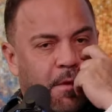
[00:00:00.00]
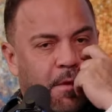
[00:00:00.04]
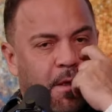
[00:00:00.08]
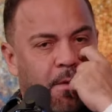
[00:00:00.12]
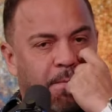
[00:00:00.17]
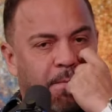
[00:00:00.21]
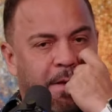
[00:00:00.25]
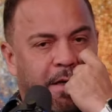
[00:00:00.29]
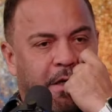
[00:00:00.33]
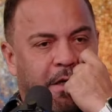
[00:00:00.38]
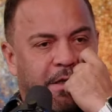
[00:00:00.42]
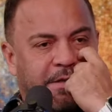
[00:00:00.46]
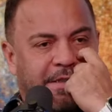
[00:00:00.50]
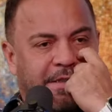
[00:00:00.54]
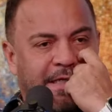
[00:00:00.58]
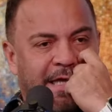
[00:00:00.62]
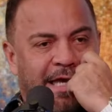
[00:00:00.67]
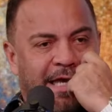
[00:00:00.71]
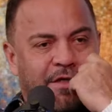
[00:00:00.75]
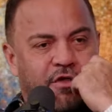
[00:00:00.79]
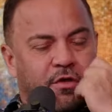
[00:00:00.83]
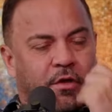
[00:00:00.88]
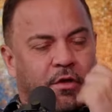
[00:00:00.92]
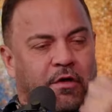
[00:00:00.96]
Because
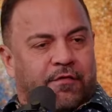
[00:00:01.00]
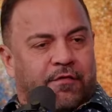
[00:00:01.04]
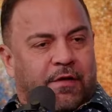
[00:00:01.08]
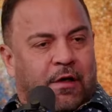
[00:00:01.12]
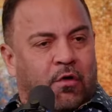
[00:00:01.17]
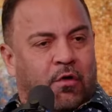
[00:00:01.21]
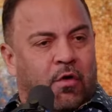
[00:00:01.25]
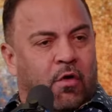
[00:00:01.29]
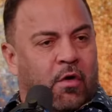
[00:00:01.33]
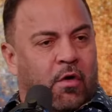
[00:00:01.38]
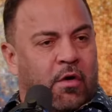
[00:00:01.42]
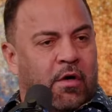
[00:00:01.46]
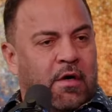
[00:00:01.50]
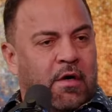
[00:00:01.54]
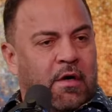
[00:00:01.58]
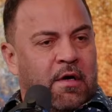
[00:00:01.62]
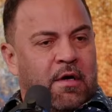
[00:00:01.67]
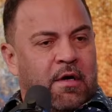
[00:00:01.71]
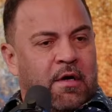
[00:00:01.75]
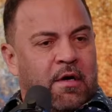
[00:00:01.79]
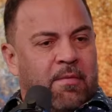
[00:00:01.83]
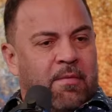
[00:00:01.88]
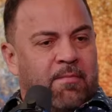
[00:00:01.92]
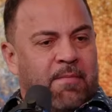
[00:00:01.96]
the angel of the Lord
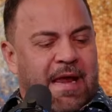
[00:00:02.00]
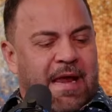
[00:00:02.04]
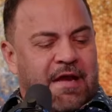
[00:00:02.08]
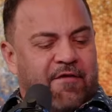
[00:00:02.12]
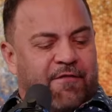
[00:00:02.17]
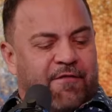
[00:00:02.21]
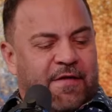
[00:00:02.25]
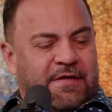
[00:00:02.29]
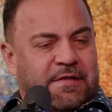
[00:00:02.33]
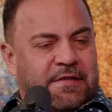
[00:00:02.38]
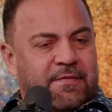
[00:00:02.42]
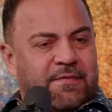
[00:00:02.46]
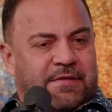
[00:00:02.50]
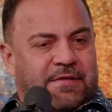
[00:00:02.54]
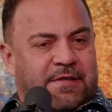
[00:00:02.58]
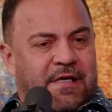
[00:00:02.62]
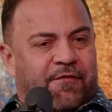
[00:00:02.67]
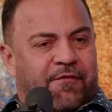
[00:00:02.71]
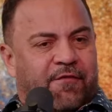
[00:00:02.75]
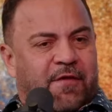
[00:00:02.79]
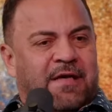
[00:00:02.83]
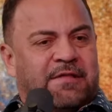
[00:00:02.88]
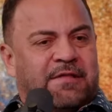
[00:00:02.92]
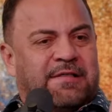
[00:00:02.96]
manifests
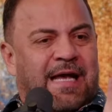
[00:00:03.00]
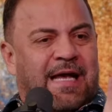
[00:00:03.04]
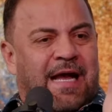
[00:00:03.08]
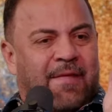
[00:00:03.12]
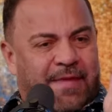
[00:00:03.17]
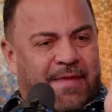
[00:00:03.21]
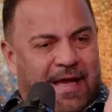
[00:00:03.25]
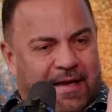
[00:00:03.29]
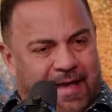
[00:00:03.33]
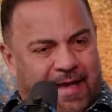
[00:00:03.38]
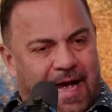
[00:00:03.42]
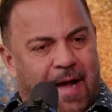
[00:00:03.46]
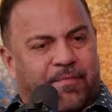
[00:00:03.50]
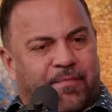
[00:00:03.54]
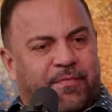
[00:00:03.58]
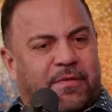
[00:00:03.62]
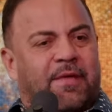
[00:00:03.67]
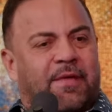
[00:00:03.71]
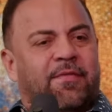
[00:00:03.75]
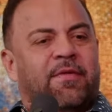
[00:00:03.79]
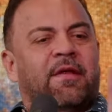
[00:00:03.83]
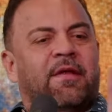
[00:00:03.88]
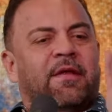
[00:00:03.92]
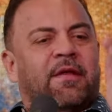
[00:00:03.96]
himself as and the
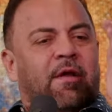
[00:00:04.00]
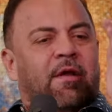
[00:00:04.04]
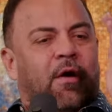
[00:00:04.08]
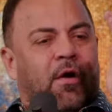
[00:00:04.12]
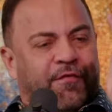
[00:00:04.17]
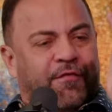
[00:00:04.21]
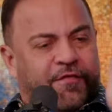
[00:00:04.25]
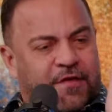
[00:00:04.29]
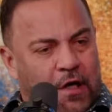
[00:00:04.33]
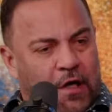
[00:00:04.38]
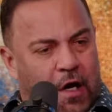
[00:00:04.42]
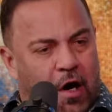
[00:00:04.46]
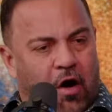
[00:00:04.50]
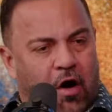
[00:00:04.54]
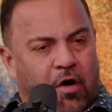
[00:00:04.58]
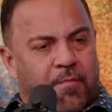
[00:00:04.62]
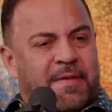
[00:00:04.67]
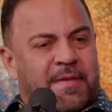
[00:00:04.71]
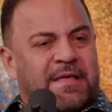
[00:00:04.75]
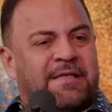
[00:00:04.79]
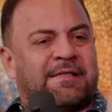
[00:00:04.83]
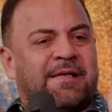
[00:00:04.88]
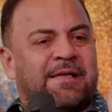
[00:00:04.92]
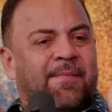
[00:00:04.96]
captain of the
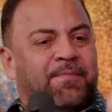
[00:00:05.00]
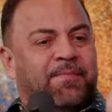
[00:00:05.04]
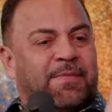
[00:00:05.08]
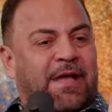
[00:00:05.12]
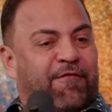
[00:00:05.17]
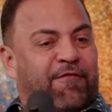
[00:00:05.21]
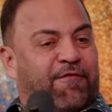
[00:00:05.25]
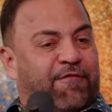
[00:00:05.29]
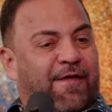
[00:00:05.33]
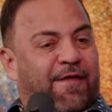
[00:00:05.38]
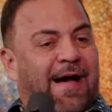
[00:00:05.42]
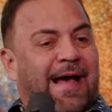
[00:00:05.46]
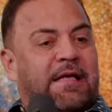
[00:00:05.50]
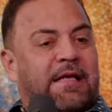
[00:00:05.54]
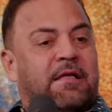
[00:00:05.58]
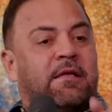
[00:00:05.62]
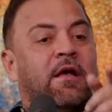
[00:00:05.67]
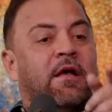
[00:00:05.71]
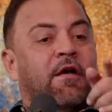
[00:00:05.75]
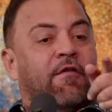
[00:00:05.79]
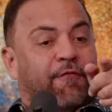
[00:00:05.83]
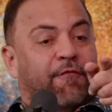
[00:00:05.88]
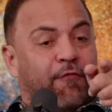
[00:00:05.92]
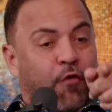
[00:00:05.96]
armies that
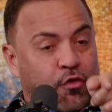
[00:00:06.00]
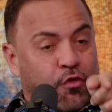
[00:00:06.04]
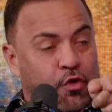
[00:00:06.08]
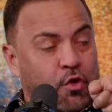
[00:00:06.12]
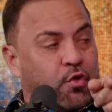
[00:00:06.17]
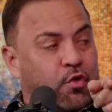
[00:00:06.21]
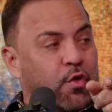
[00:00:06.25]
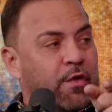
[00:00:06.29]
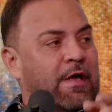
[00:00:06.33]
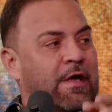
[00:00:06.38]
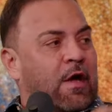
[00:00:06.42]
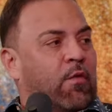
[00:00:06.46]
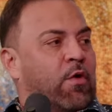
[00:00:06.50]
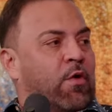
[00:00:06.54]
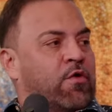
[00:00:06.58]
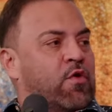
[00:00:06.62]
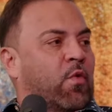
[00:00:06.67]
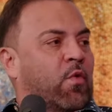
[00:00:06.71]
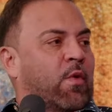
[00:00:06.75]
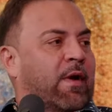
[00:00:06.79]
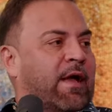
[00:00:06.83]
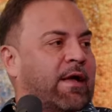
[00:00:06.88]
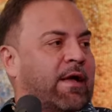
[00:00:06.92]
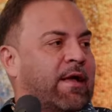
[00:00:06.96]
fight for you to get what
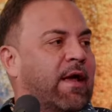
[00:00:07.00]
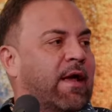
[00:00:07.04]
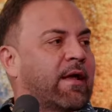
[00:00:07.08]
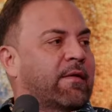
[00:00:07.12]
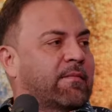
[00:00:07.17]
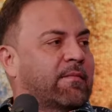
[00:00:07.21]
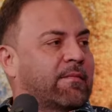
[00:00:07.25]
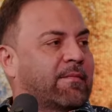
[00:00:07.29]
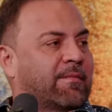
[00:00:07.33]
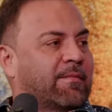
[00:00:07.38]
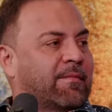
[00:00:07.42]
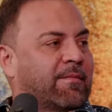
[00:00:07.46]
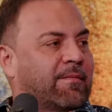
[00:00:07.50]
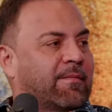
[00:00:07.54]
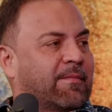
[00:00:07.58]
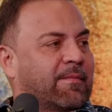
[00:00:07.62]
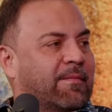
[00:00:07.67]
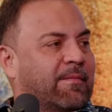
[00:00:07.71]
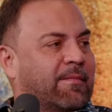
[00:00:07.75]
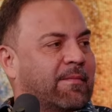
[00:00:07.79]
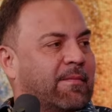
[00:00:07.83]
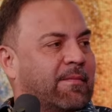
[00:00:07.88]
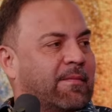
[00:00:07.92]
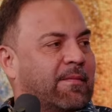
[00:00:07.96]
you want to get.
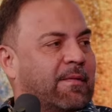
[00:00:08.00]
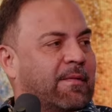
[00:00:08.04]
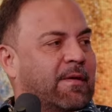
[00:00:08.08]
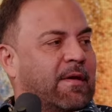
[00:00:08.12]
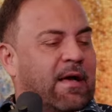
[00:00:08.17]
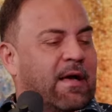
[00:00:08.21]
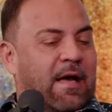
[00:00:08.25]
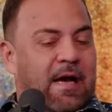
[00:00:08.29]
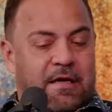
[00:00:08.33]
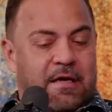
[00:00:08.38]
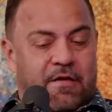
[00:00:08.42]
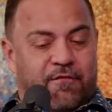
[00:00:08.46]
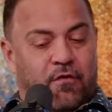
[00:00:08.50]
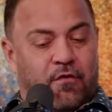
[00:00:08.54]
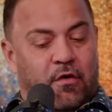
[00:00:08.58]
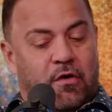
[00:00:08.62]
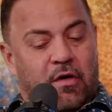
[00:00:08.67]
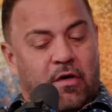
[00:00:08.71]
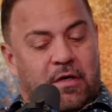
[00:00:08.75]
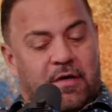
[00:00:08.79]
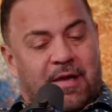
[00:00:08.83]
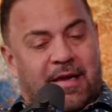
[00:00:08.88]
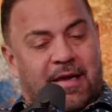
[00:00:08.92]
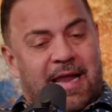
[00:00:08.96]
And if you
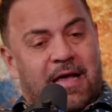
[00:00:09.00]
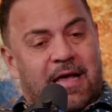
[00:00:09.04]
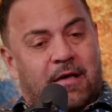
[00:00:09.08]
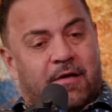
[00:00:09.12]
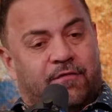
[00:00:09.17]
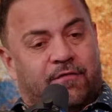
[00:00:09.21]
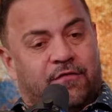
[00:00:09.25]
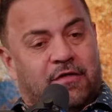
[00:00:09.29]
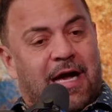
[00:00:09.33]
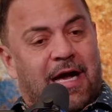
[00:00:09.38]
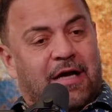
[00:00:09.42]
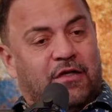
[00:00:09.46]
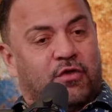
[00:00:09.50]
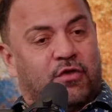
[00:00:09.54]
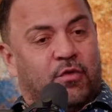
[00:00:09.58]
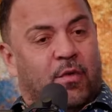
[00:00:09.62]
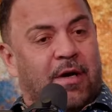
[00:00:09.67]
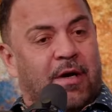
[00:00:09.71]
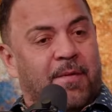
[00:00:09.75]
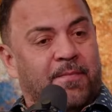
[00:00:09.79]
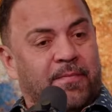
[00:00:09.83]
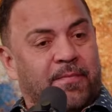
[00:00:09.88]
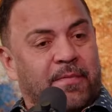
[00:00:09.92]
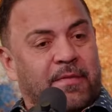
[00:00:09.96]
look at the life of
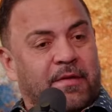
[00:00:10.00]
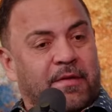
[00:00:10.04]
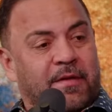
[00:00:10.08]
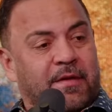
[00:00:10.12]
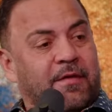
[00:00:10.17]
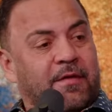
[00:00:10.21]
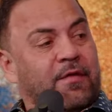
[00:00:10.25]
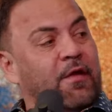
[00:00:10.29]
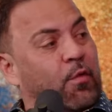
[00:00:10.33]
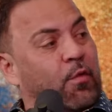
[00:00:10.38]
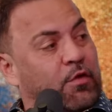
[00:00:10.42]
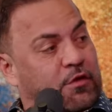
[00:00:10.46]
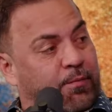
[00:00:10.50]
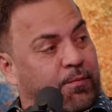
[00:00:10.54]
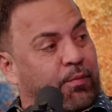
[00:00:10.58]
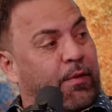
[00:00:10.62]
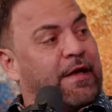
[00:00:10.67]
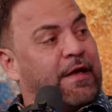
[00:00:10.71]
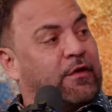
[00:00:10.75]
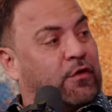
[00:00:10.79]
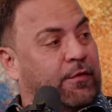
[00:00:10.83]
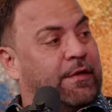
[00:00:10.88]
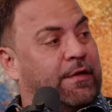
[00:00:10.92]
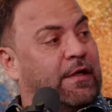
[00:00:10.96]
Joshua, there was
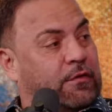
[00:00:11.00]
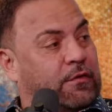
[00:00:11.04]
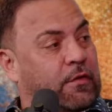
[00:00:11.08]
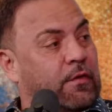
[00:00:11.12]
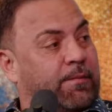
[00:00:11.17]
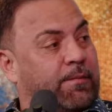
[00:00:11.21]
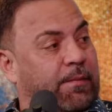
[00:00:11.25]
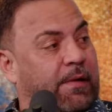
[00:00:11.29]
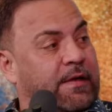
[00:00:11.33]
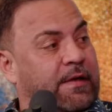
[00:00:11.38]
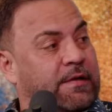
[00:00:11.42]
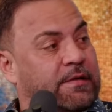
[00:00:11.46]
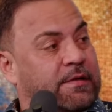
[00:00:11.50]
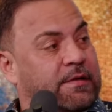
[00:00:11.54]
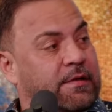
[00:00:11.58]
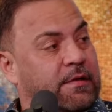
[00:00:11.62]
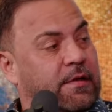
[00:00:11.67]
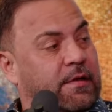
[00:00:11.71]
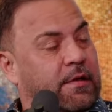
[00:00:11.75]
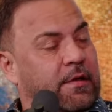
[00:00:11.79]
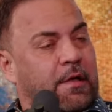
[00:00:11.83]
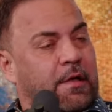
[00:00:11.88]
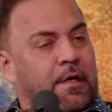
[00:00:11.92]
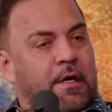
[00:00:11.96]
breakthrough that took place.
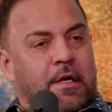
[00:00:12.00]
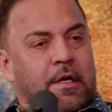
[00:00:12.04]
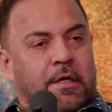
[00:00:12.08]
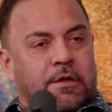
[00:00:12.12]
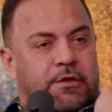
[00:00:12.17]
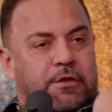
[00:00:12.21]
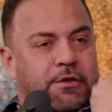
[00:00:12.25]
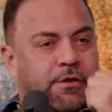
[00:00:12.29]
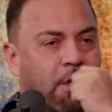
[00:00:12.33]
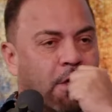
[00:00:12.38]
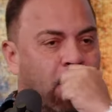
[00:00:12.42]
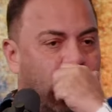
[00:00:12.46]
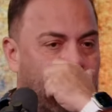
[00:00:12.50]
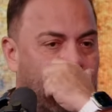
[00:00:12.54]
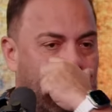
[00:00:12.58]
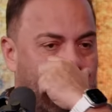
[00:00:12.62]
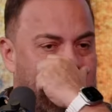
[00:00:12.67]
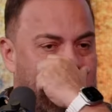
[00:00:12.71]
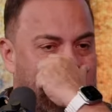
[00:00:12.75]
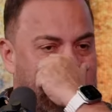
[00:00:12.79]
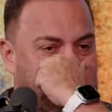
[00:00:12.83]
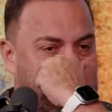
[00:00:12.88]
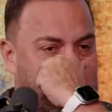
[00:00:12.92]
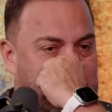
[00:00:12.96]

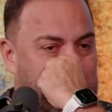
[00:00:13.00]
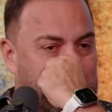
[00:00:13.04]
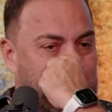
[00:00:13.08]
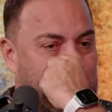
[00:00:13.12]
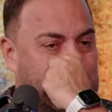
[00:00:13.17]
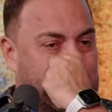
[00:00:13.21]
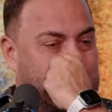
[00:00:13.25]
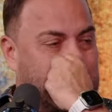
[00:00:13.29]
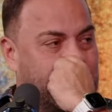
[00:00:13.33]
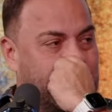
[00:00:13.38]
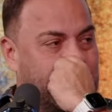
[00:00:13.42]
So there is the